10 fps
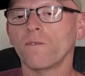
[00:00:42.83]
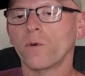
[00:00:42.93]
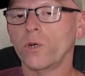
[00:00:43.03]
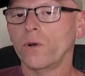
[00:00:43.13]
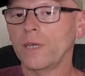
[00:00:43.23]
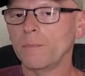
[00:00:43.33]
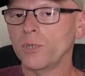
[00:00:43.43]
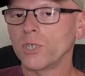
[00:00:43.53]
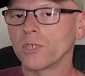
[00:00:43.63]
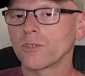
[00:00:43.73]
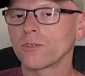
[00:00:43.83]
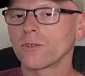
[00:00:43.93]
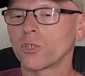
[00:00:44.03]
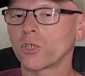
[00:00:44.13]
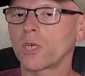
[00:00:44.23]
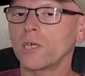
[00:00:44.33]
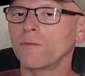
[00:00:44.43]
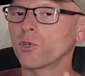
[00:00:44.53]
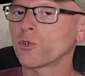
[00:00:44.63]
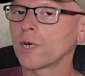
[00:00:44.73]
for your images so like
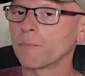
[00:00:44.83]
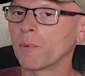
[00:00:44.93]
if you're trying to